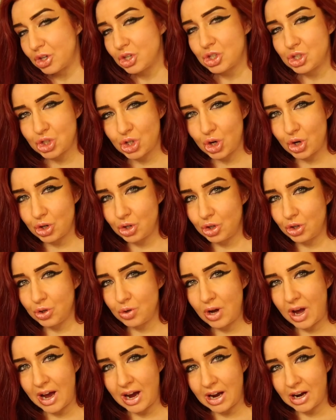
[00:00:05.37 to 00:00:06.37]
going to show
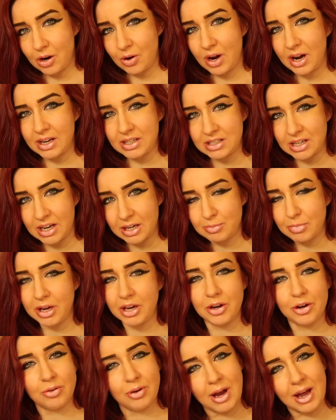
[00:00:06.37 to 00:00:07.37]
you how I dye my
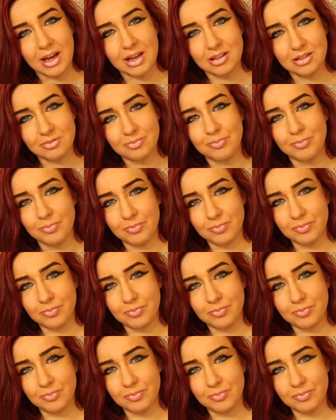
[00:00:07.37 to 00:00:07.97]
hair red.